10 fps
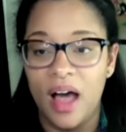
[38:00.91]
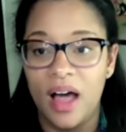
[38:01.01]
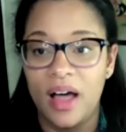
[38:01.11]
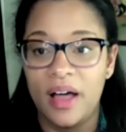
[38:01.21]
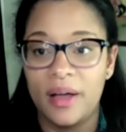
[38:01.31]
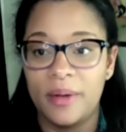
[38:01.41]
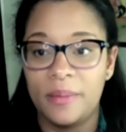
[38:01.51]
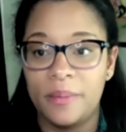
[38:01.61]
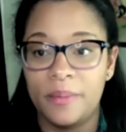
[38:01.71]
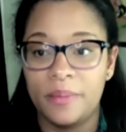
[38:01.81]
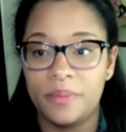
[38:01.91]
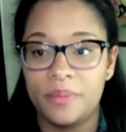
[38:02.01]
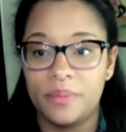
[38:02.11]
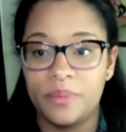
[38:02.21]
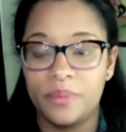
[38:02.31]
Um,
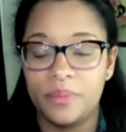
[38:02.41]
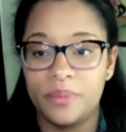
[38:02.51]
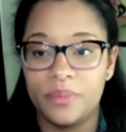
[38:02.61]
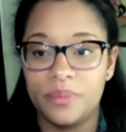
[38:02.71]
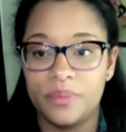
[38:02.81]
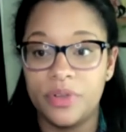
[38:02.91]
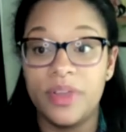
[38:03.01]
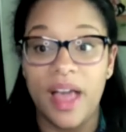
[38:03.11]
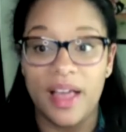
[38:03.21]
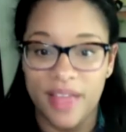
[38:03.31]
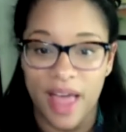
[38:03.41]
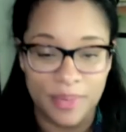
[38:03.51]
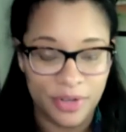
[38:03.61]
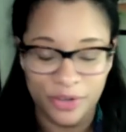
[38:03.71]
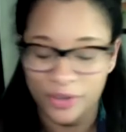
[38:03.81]
so yes,
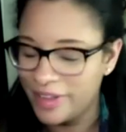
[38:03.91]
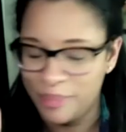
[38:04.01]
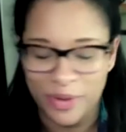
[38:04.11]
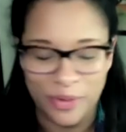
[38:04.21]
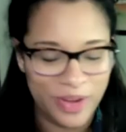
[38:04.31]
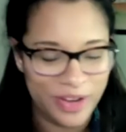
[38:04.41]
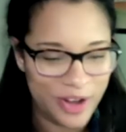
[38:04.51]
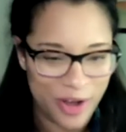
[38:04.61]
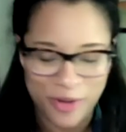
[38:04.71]
absolutely. But we know